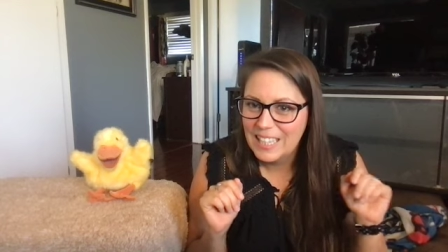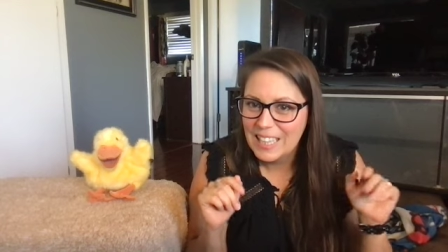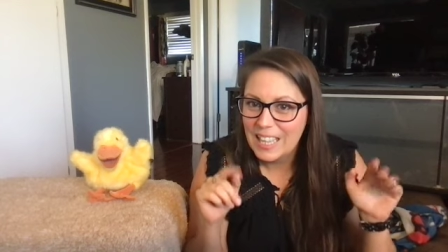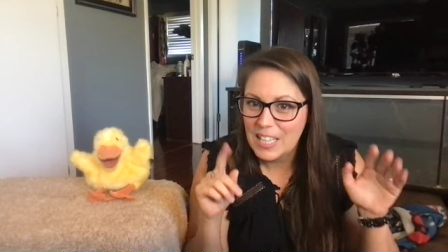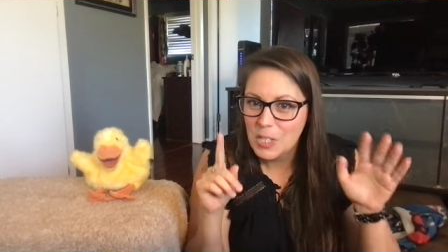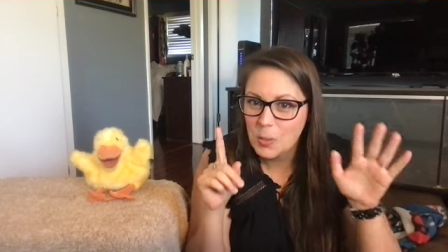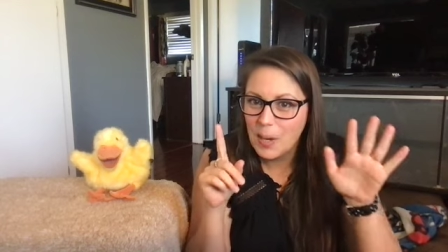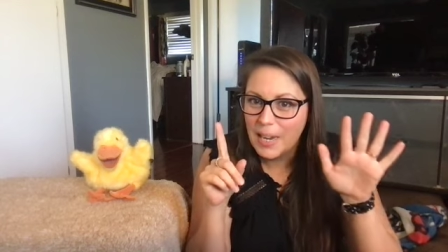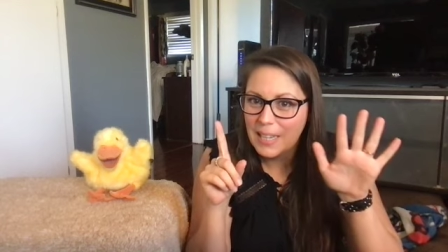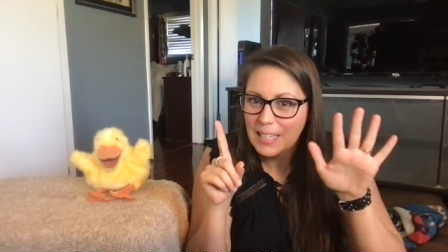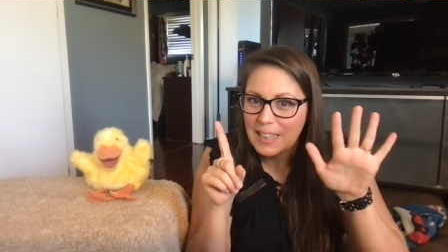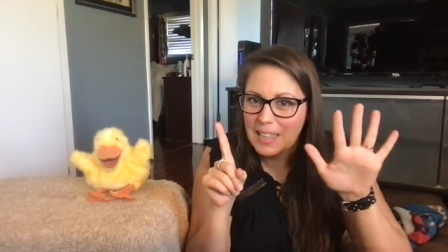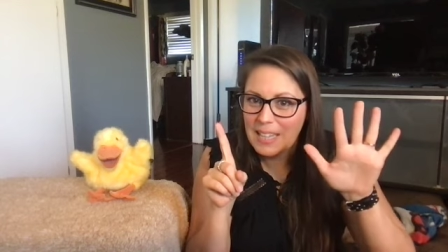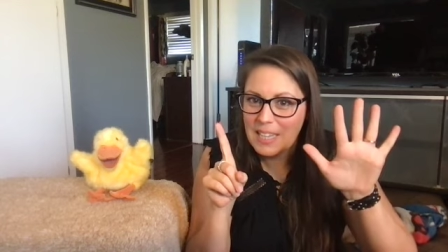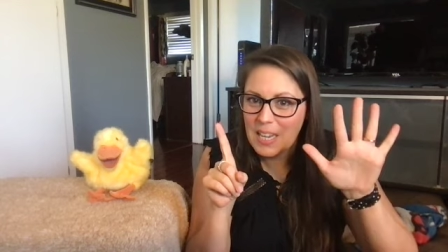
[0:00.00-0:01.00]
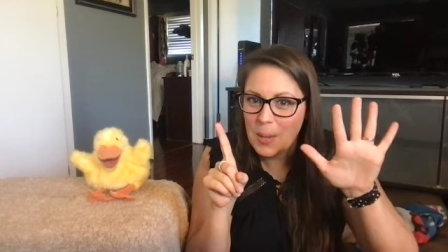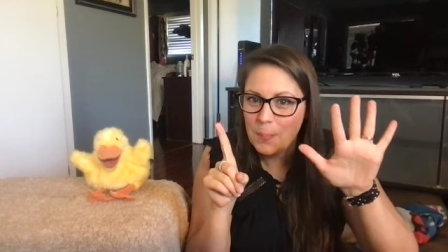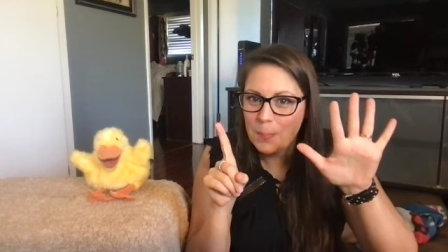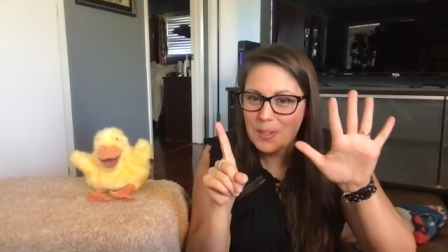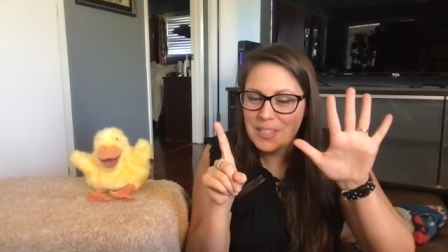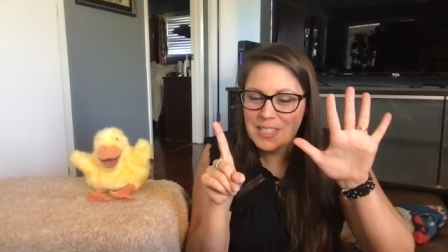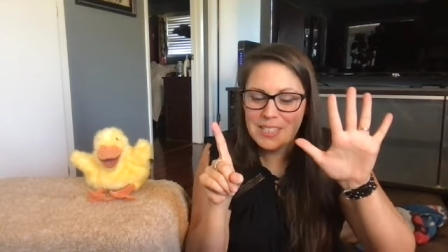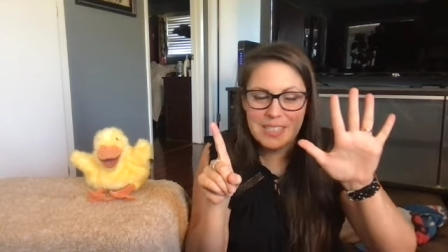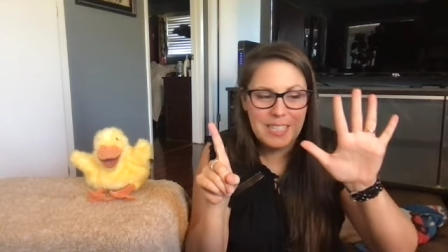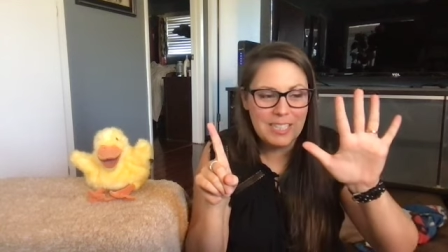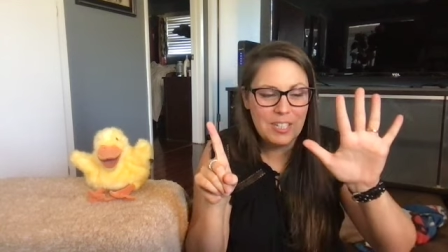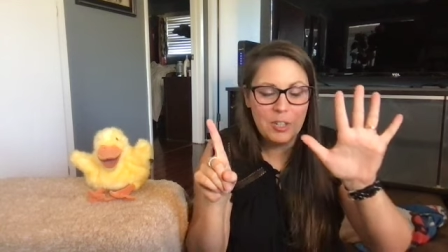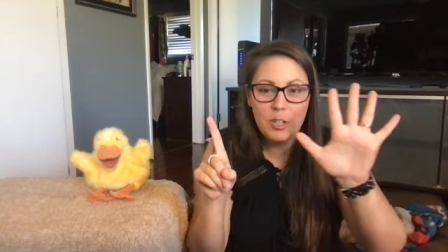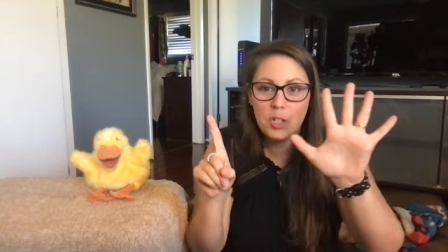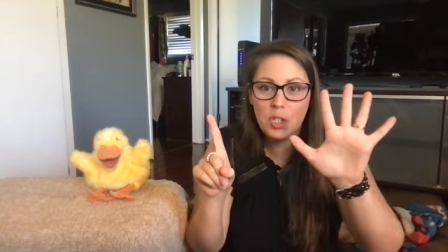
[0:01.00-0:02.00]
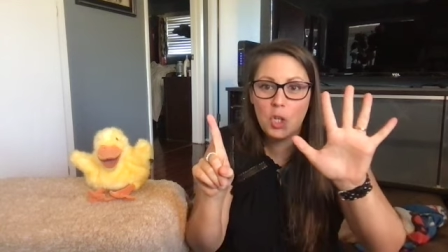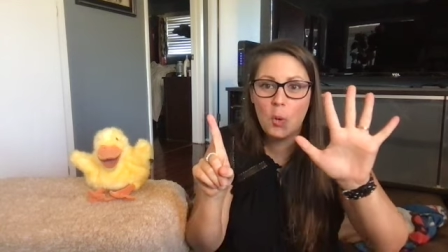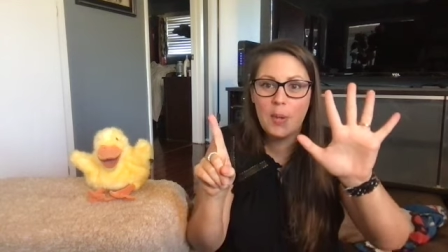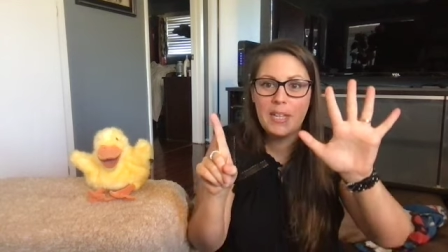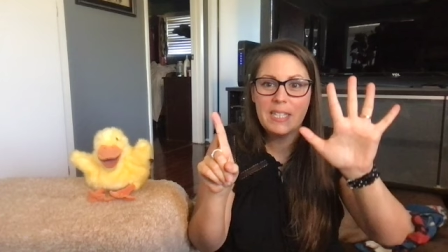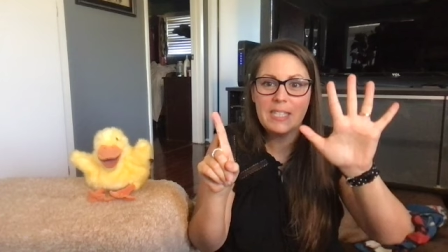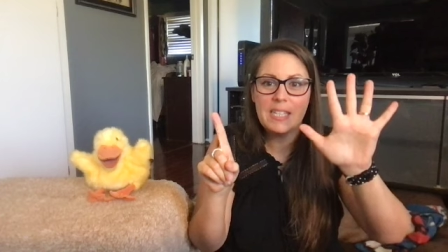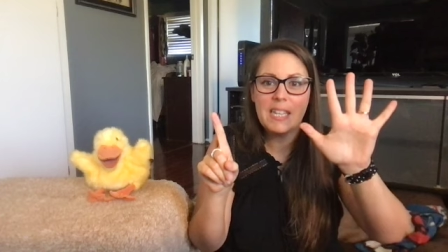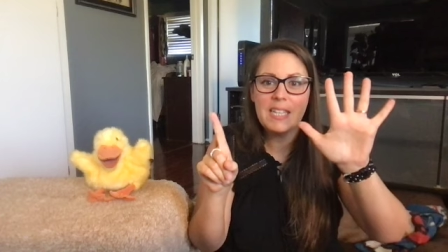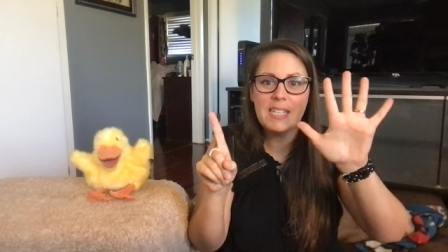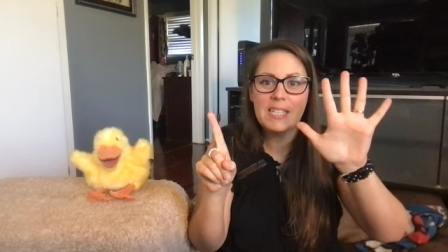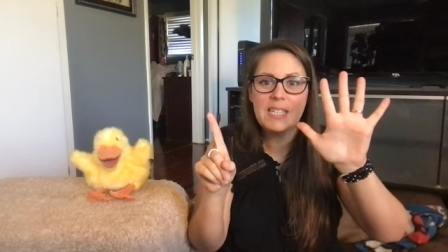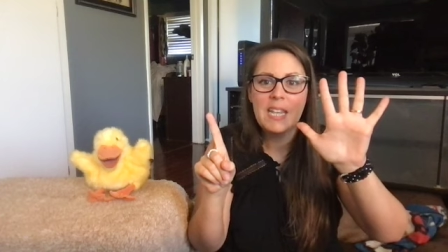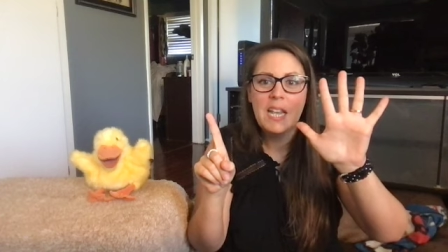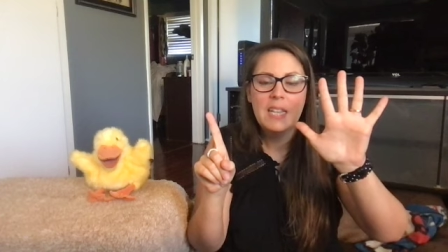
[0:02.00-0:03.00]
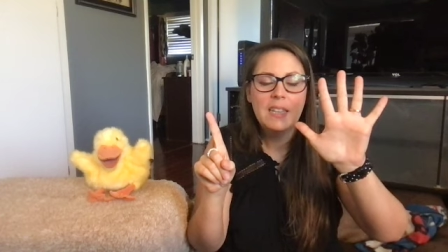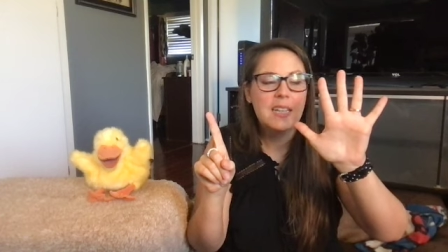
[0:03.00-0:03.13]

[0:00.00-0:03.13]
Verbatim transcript: That's right, the number six. Are you showing six?